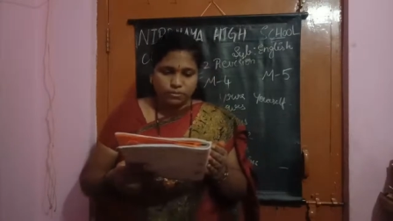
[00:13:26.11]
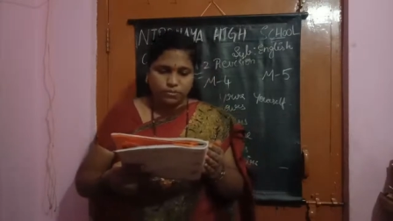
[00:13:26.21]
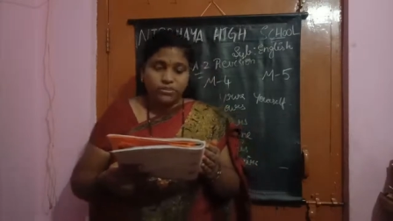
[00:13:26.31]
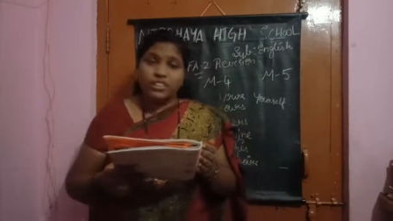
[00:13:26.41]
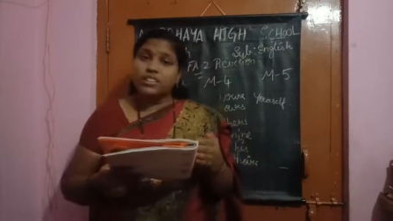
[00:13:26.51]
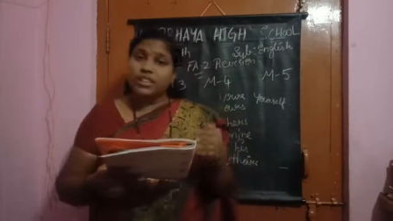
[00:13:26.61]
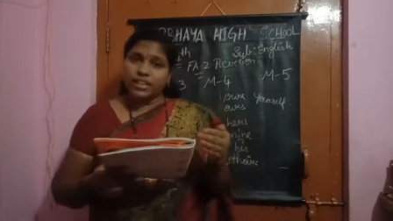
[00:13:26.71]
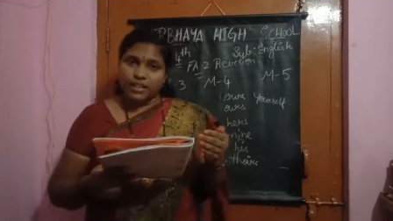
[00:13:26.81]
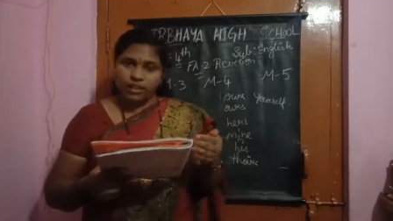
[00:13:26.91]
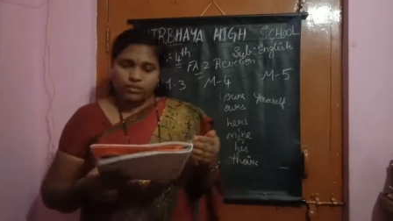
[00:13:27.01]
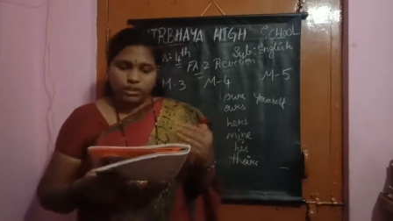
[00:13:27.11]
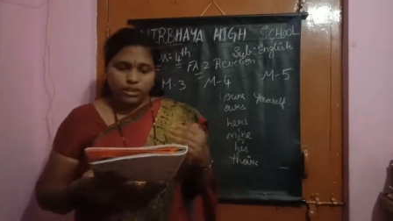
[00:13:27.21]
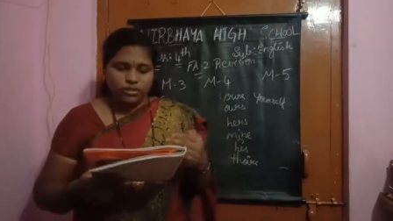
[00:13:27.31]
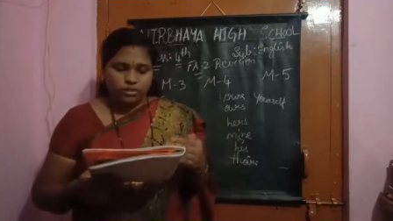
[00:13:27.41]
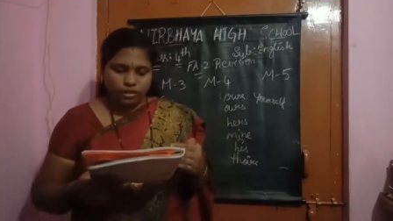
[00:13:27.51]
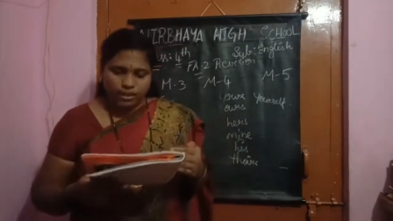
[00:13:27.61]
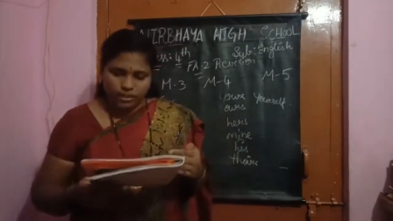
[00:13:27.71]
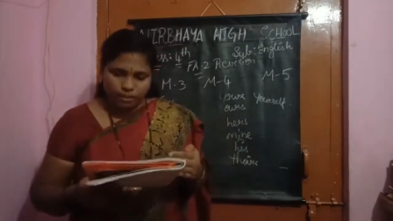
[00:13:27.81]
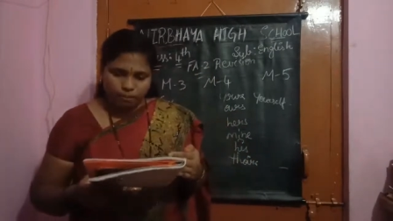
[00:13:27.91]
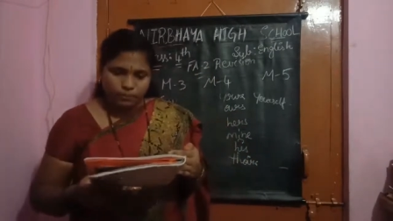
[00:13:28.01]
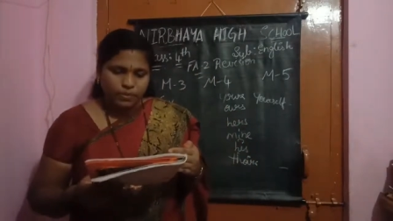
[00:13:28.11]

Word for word: With they, they have written, you should write them.